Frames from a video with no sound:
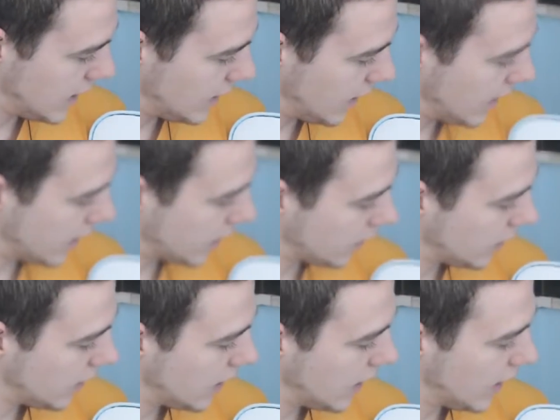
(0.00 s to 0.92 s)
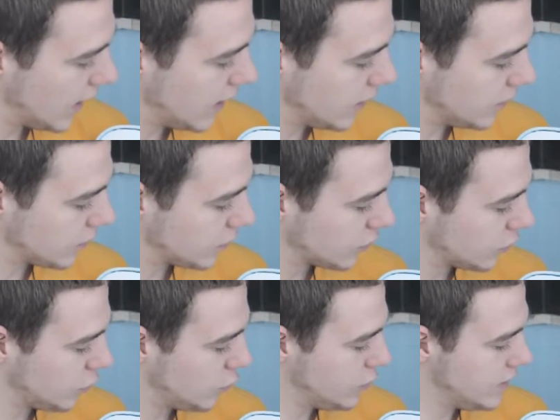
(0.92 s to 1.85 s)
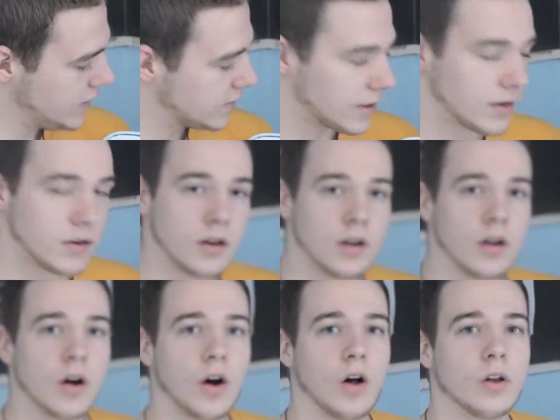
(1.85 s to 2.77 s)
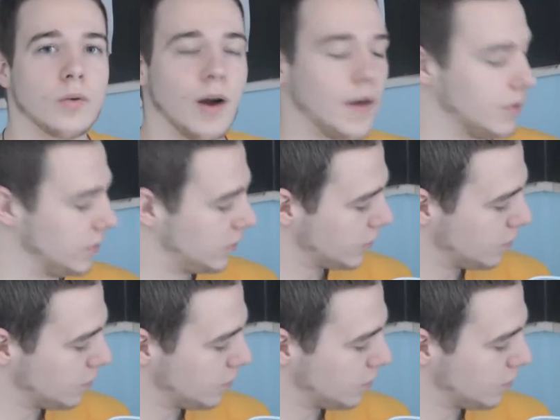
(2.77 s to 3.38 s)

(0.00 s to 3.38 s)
in air and squeeze it all around there. There's